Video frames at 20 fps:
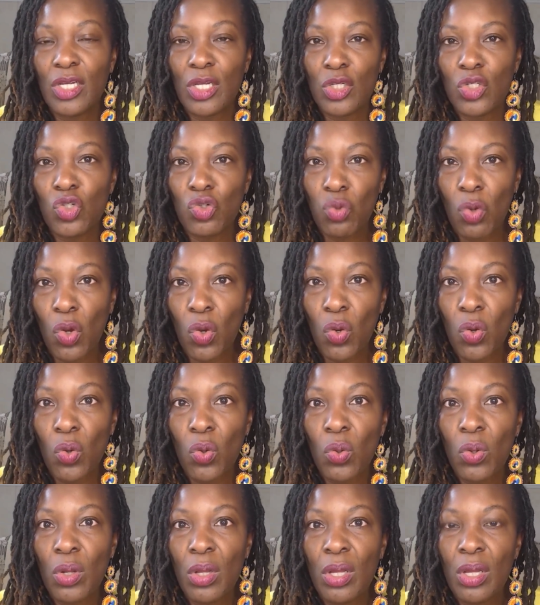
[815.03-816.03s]

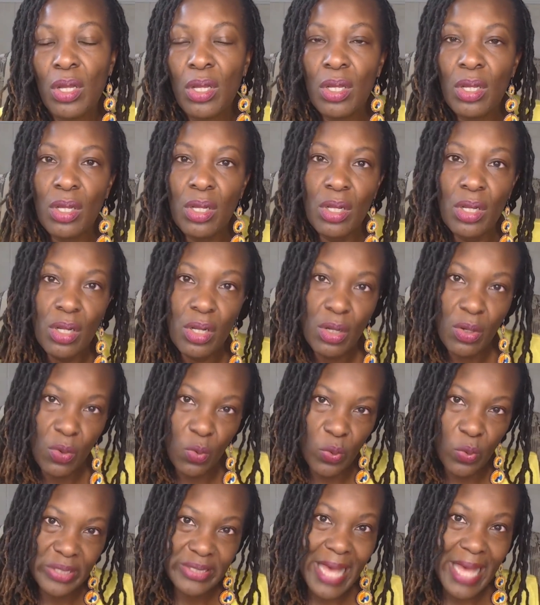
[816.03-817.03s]
control
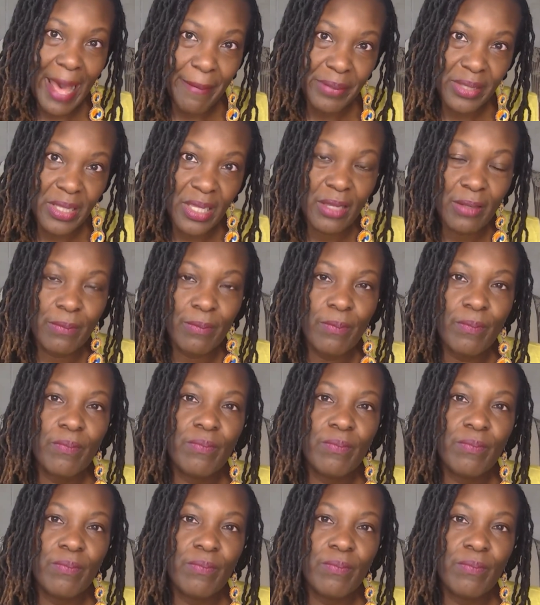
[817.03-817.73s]
what's happening,